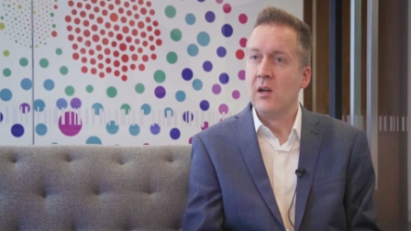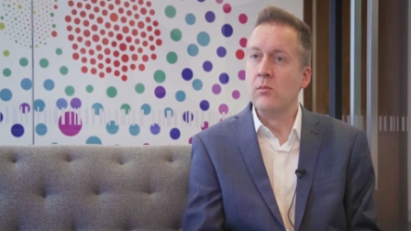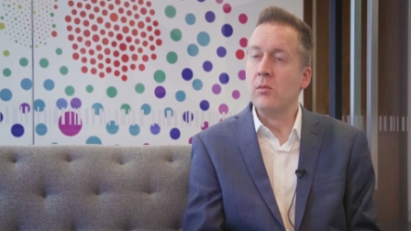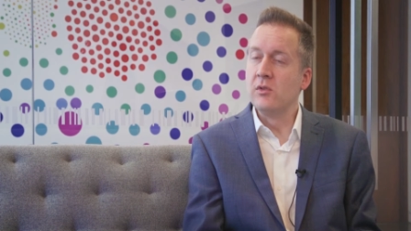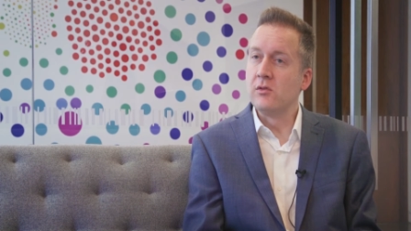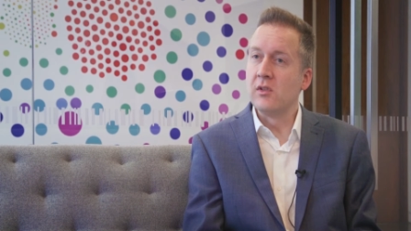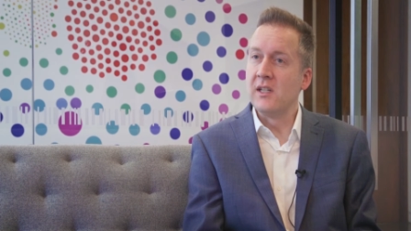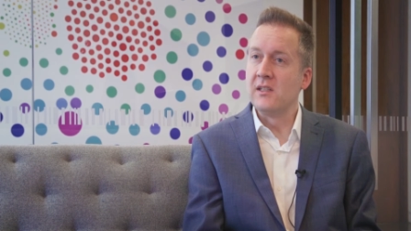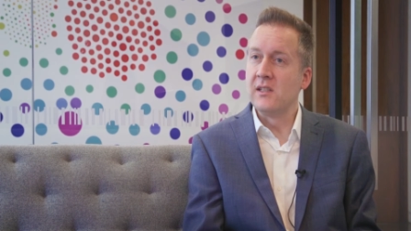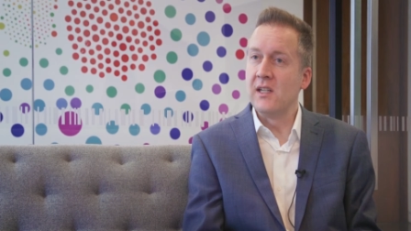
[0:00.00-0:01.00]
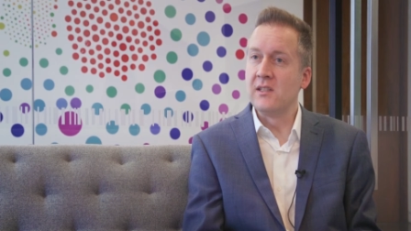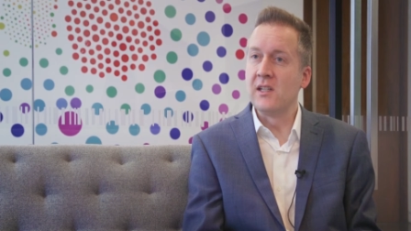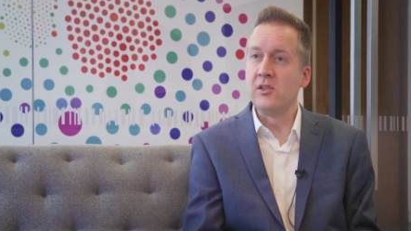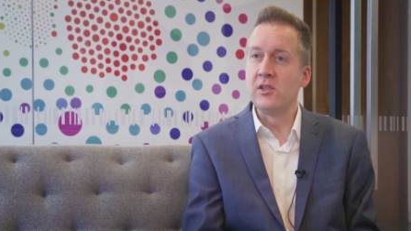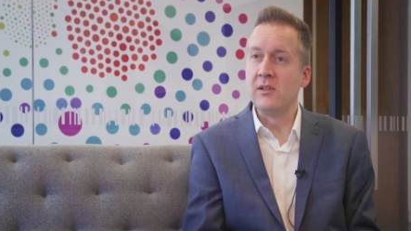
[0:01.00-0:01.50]
And what was great is
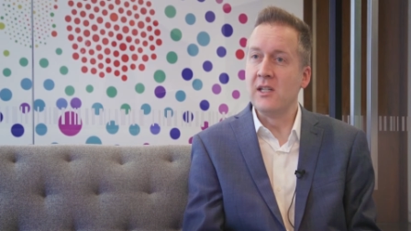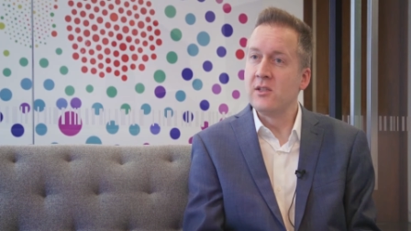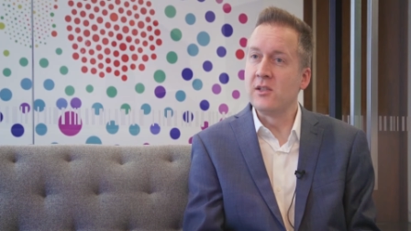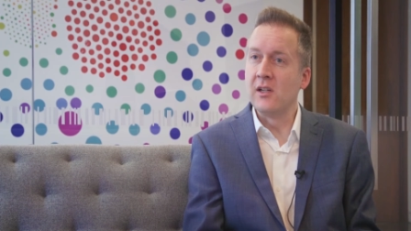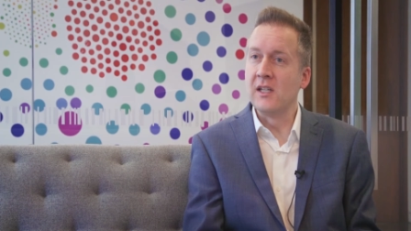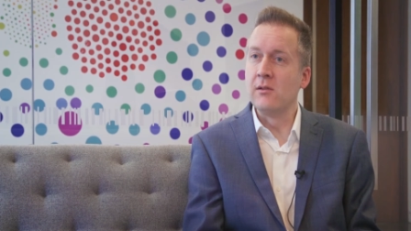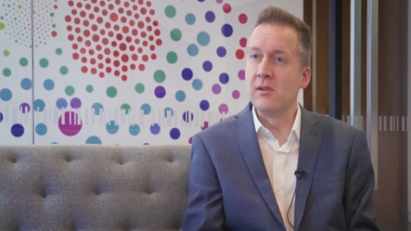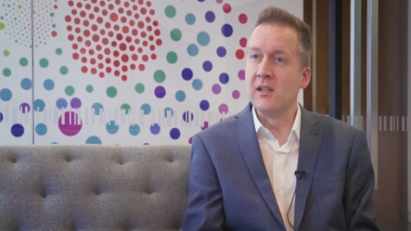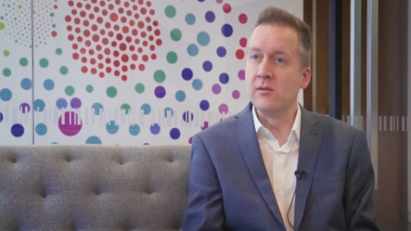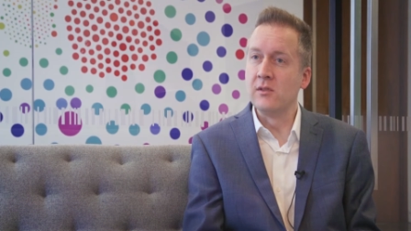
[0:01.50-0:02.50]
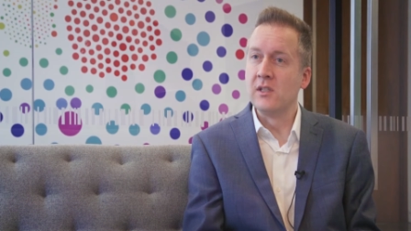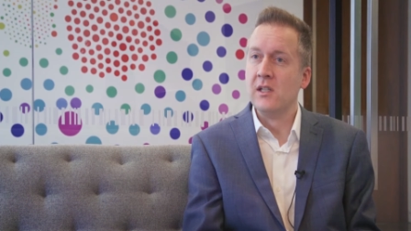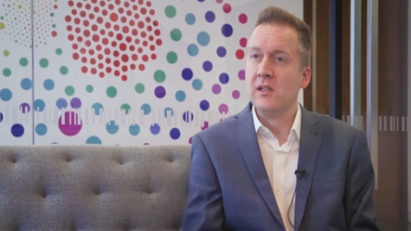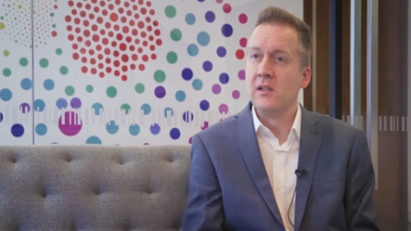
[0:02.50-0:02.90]
they showed insight around